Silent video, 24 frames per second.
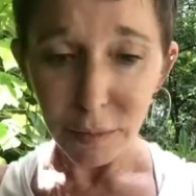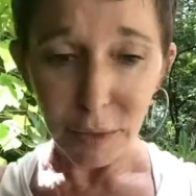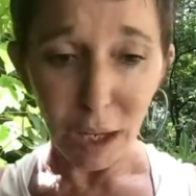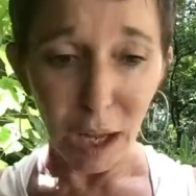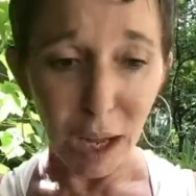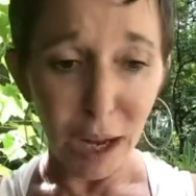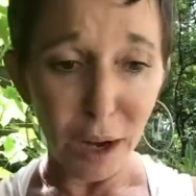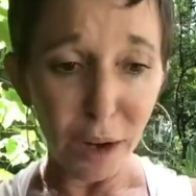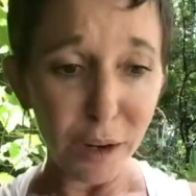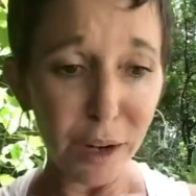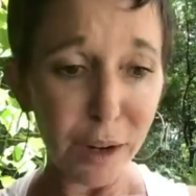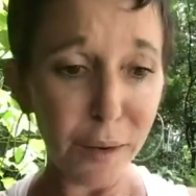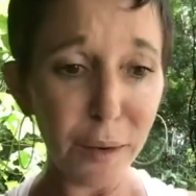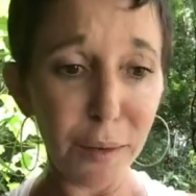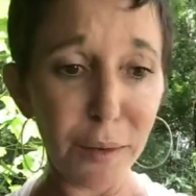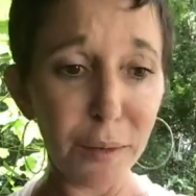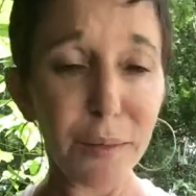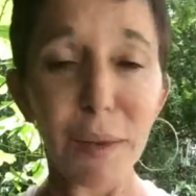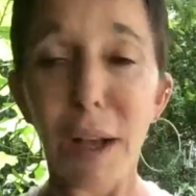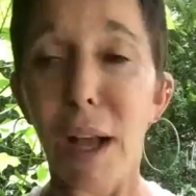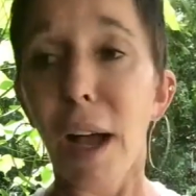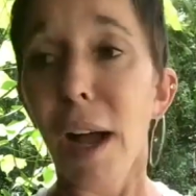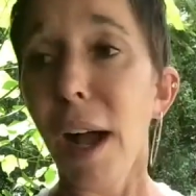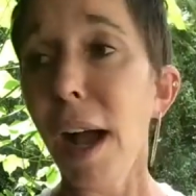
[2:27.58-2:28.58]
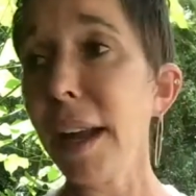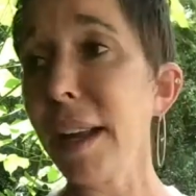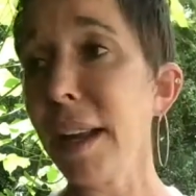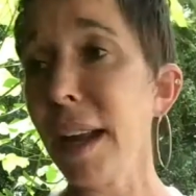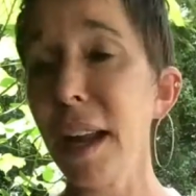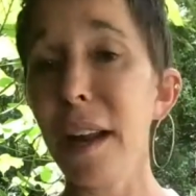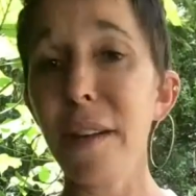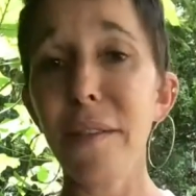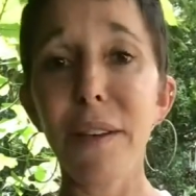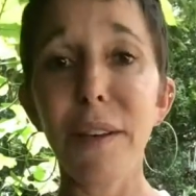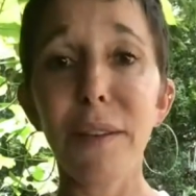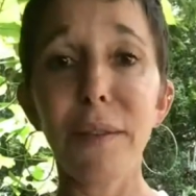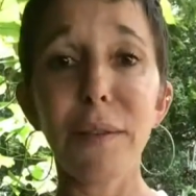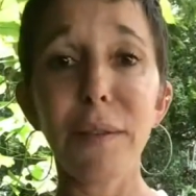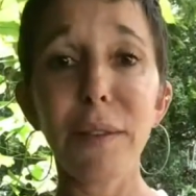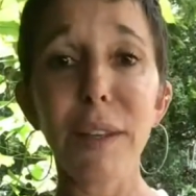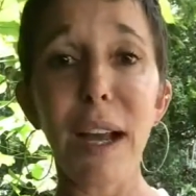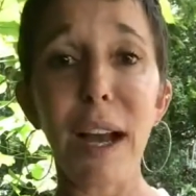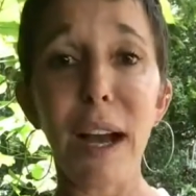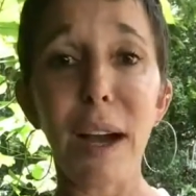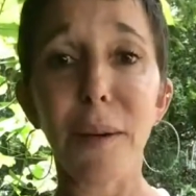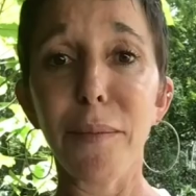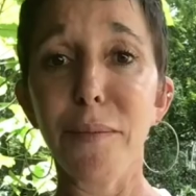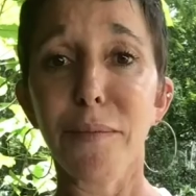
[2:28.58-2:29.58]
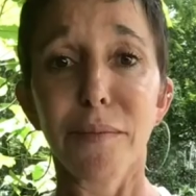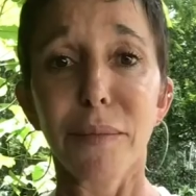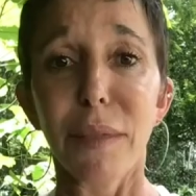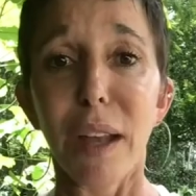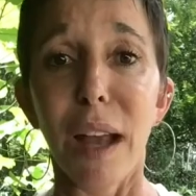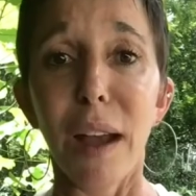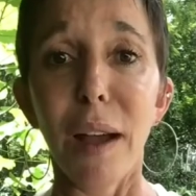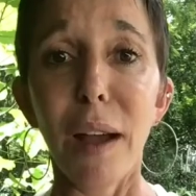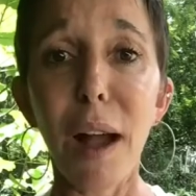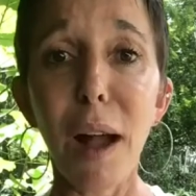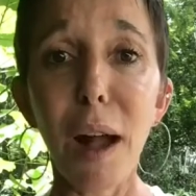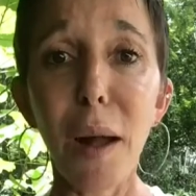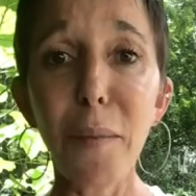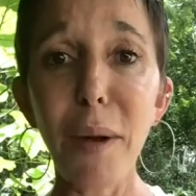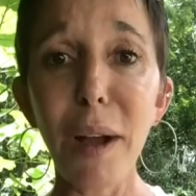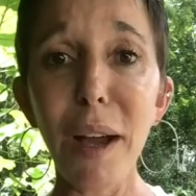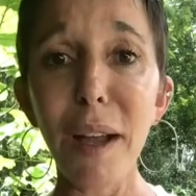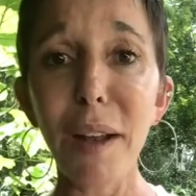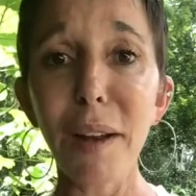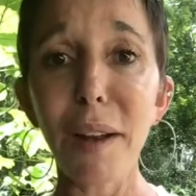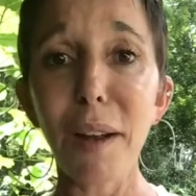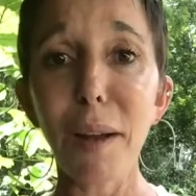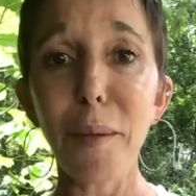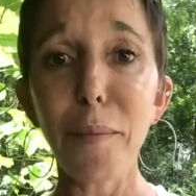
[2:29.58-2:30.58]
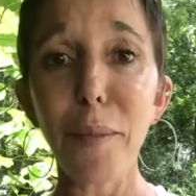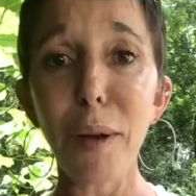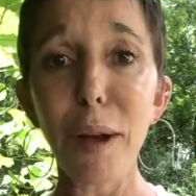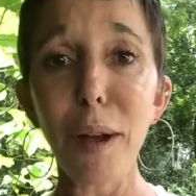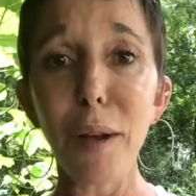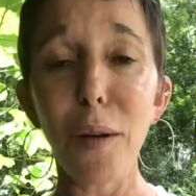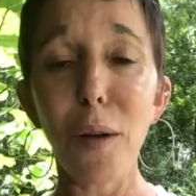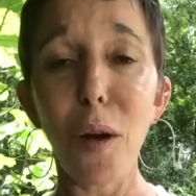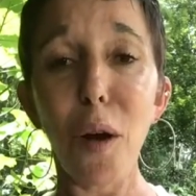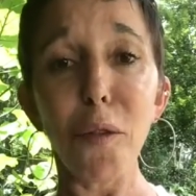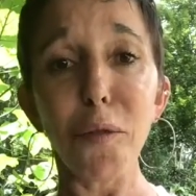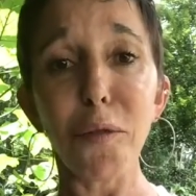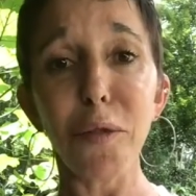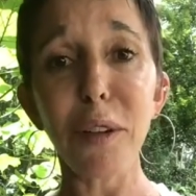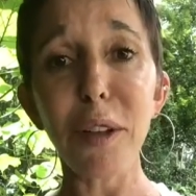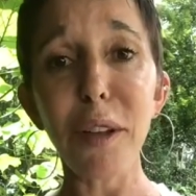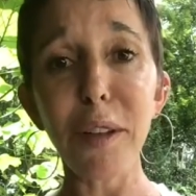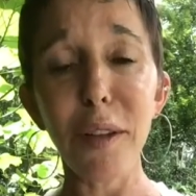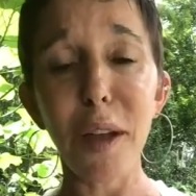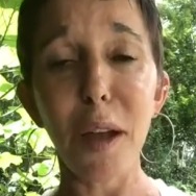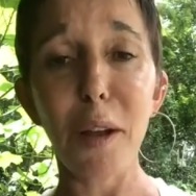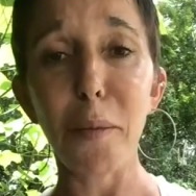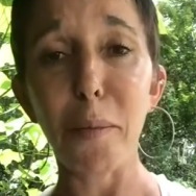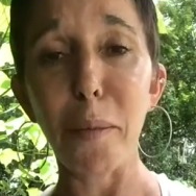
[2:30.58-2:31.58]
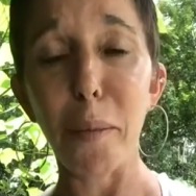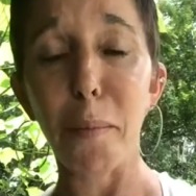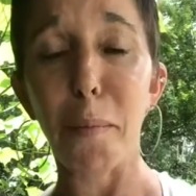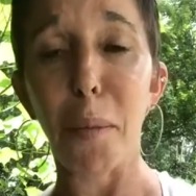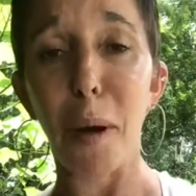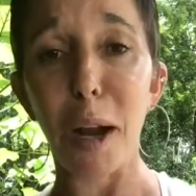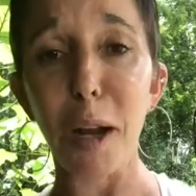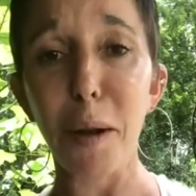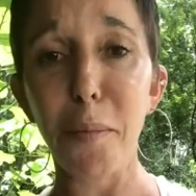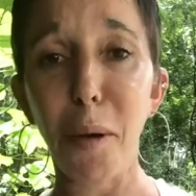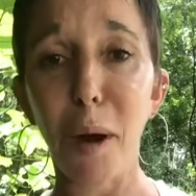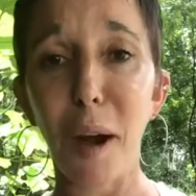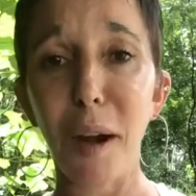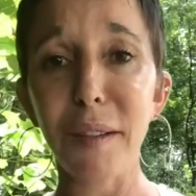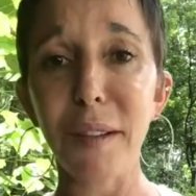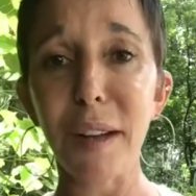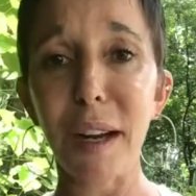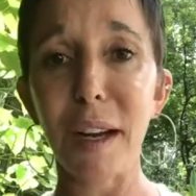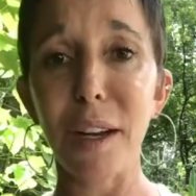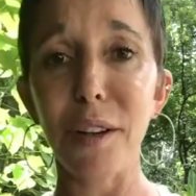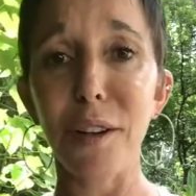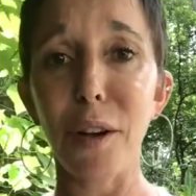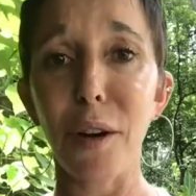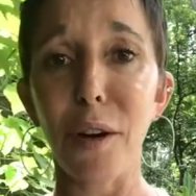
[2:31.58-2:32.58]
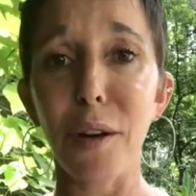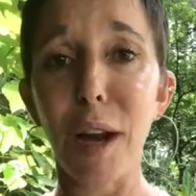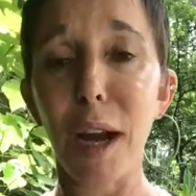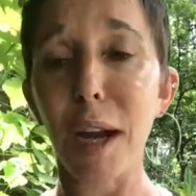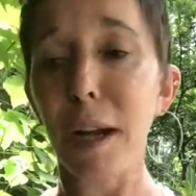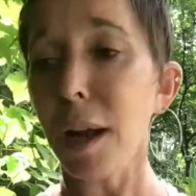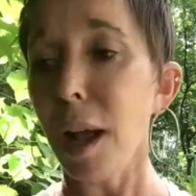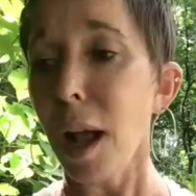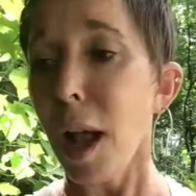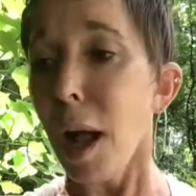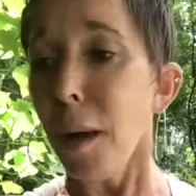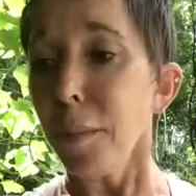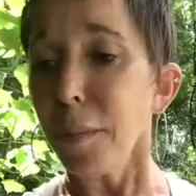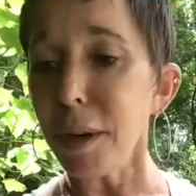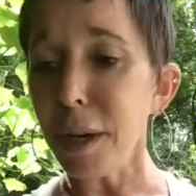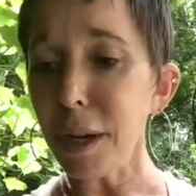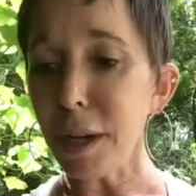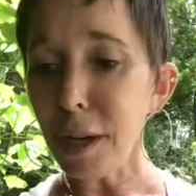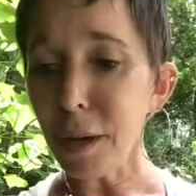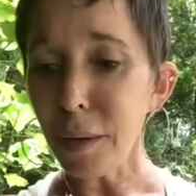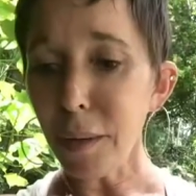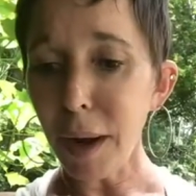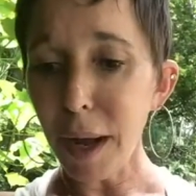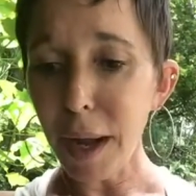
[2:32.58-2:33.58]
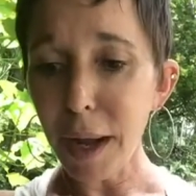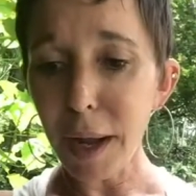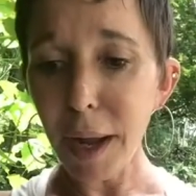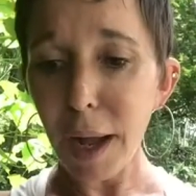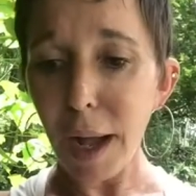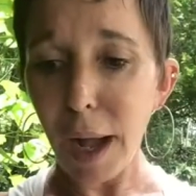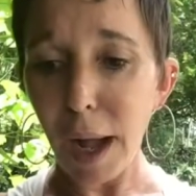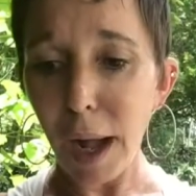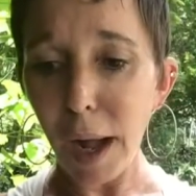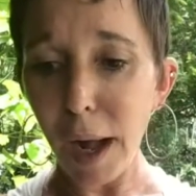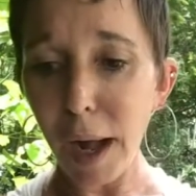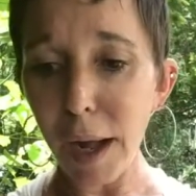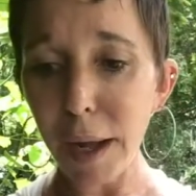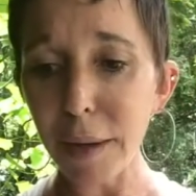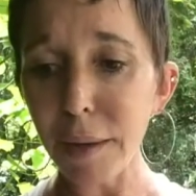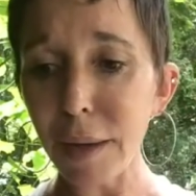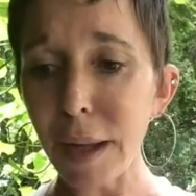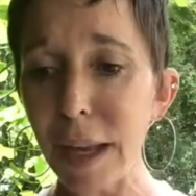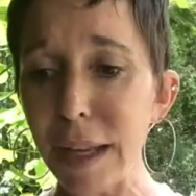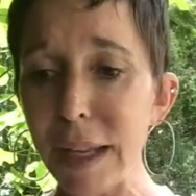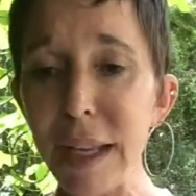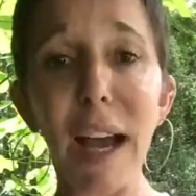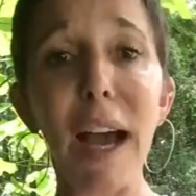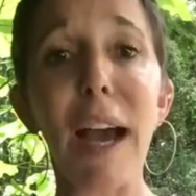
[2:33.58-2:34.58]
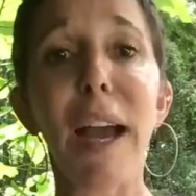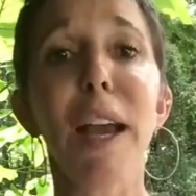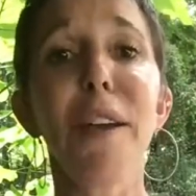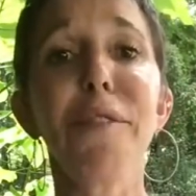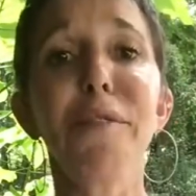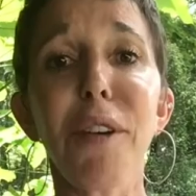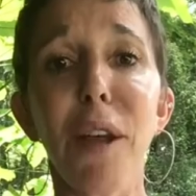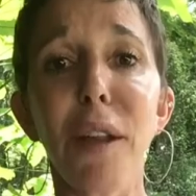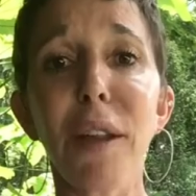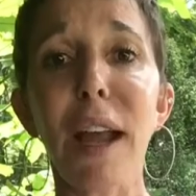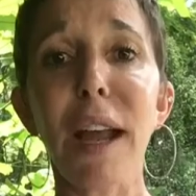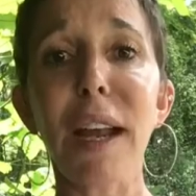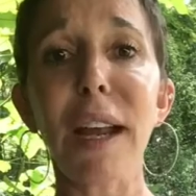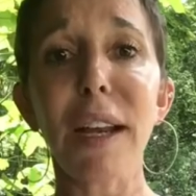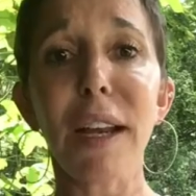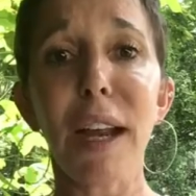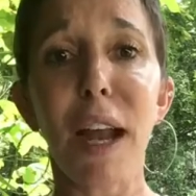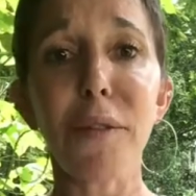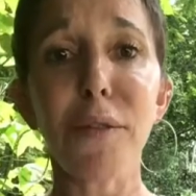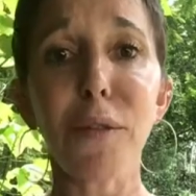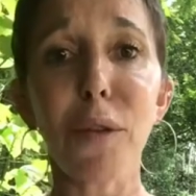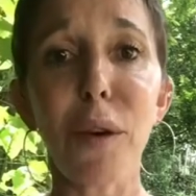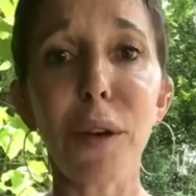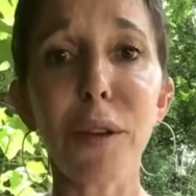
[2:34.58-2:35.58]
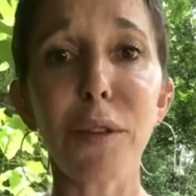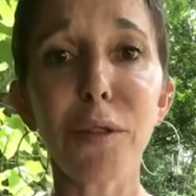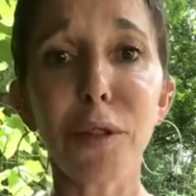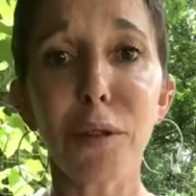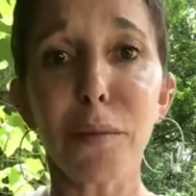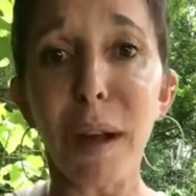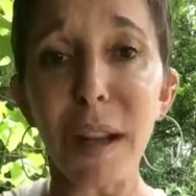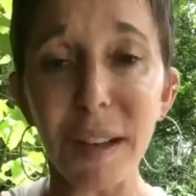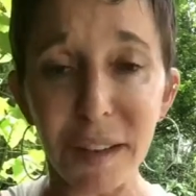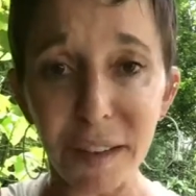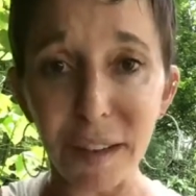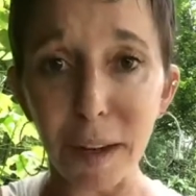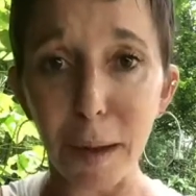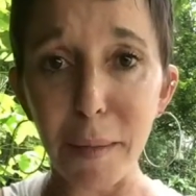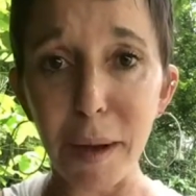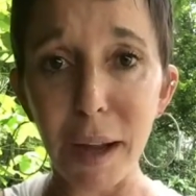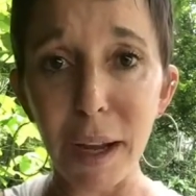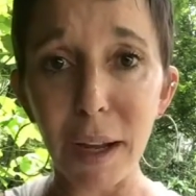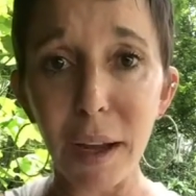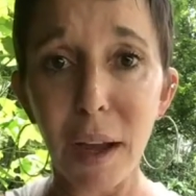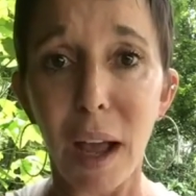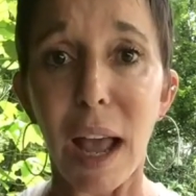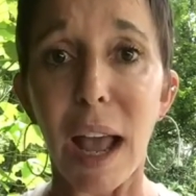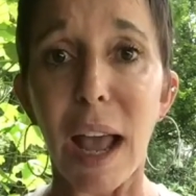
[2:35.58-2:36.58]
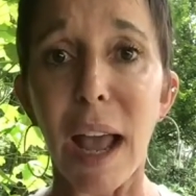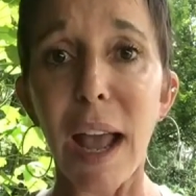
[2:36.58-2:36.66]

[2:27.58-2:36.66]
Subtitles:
I can't even, yeah. But hopefully the other body parts I can donate. But anyway, yeah, it felt like a knife going through my stomach.